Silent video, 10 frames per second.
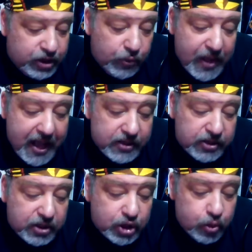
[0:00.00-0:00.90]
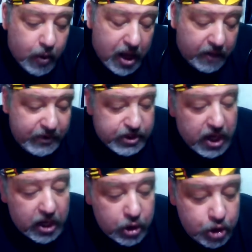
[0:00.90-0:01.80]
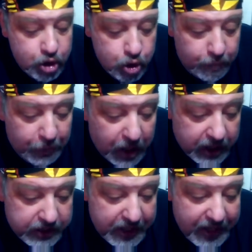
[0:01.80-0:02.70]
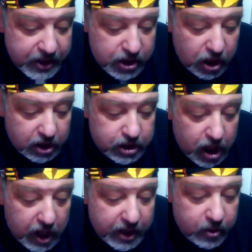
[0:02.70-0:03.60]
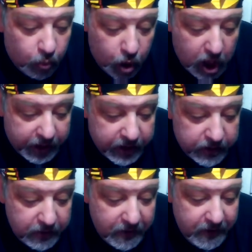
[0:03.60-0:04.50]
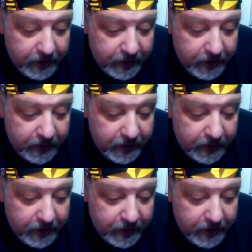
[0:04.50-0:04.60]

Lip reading: 2012, he started a new podcast called Talking and Walking,